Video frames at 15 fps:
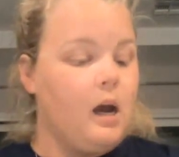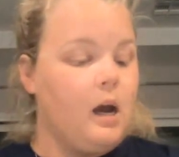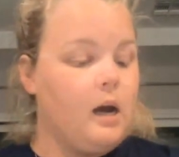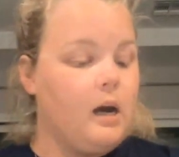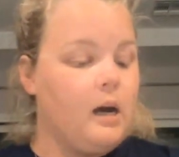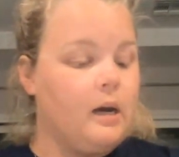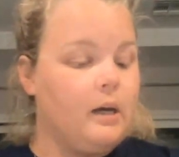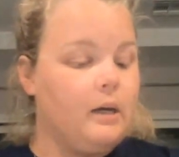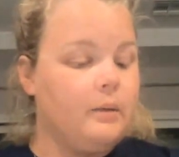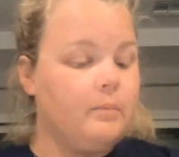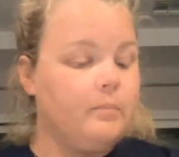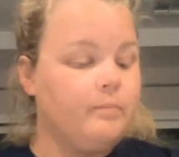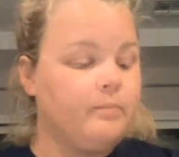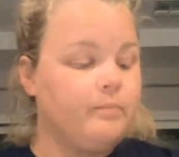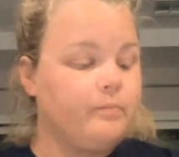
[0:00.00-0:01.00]

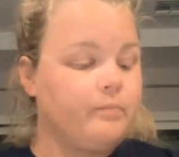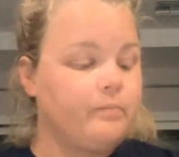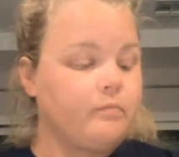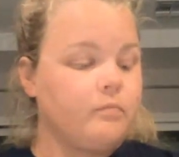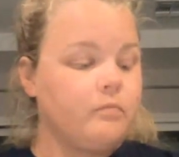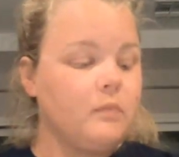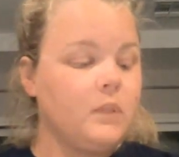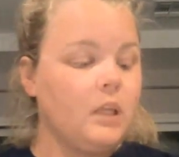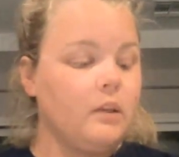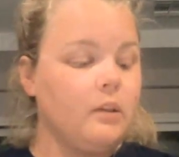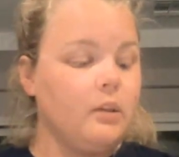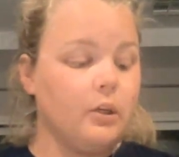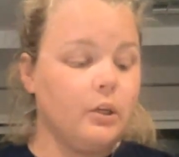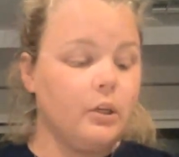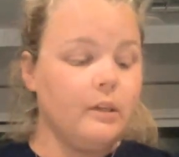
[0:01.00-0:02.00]
The
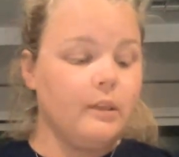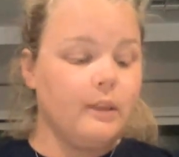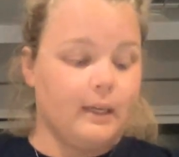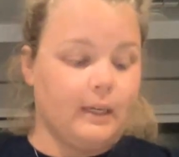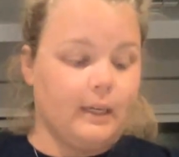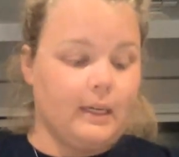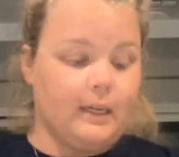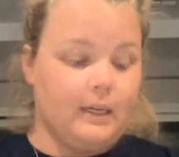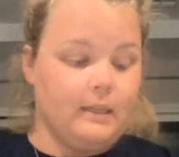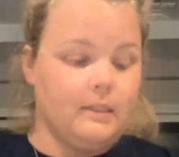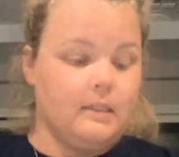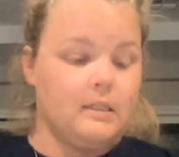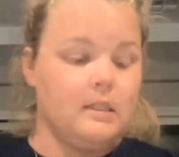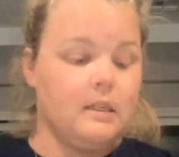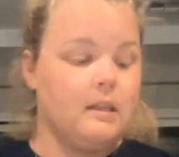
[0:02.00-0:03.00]
good thing
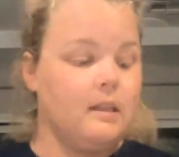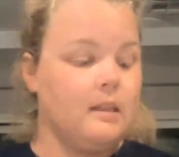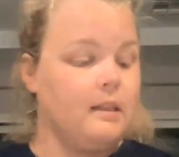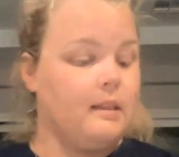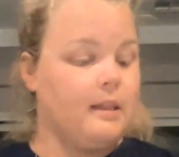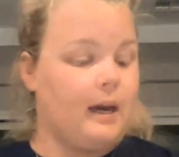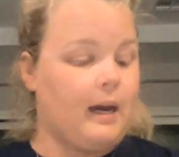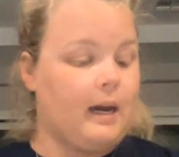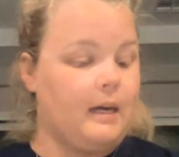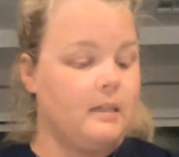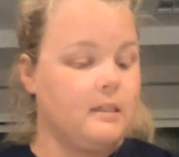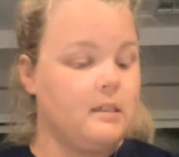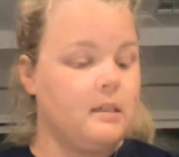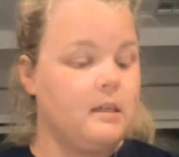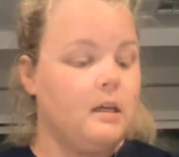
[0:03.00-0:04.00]
is that